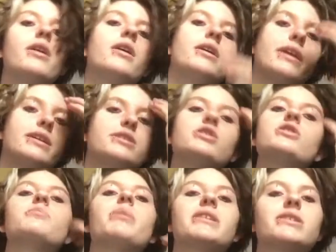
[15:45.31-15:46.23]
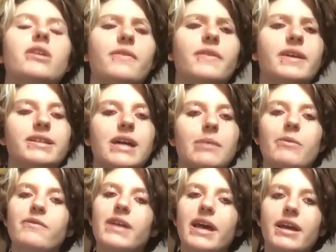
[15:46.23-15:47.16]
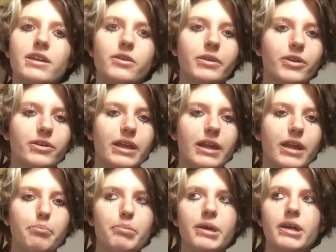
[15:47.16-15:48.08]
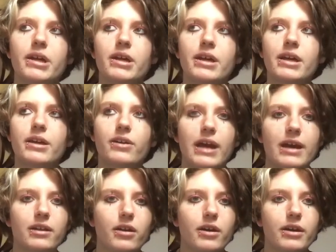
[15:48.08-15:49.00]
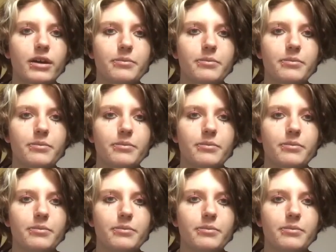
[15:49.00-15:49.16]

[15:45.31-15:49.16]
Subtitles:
That's just based on the time of day, and you can look that up in our catalog.